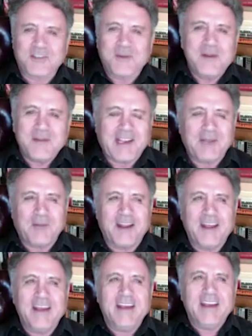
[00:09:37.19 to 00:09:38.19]
We didn't make any
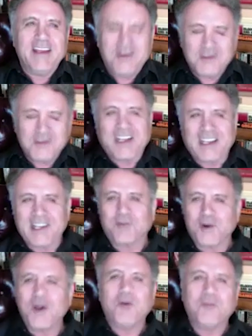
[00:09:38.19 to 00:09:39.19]
money. He was like in a
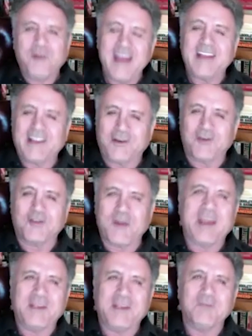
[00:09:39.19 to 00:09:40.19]
real band that was
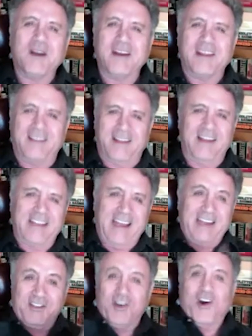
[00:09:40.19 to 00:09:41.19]
making money, like they
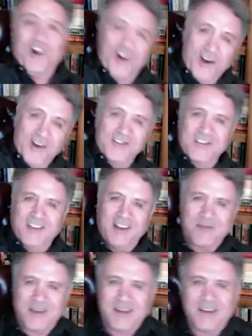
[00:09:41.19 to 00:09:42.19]
had cars, you know what
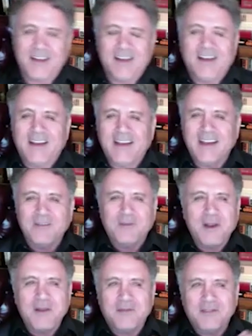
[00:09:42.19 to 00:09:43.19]
I mean? And
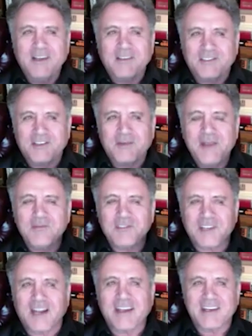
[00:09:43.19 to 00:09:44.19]
we, you know, so he was
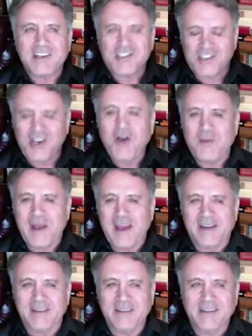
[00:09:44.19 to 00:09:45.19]
like in a show
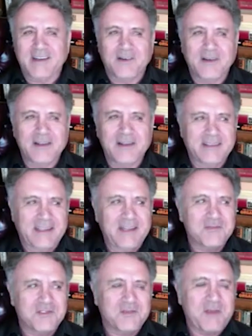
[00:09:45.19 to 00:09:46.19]
band, you know, and he
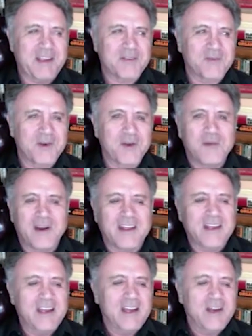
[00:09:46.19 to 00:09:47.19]
was making real
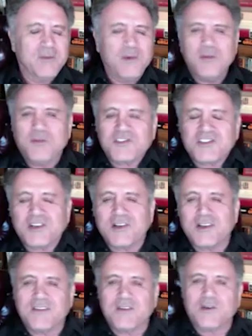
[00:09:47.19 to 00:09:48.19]
money. We were still
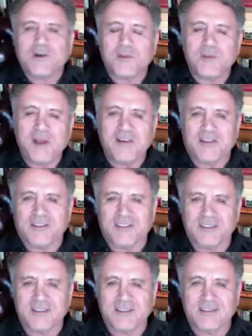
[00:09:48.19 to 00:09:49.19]
living under our
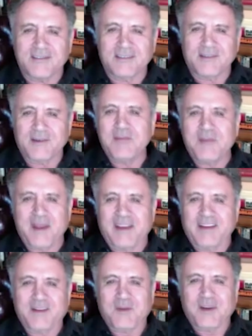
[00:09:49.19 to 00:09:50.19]
parents. We didn't make
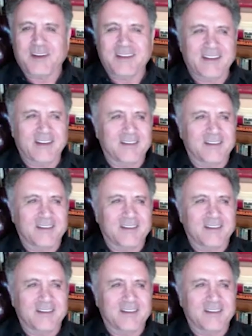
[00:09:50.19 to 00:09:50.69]
any money, you know.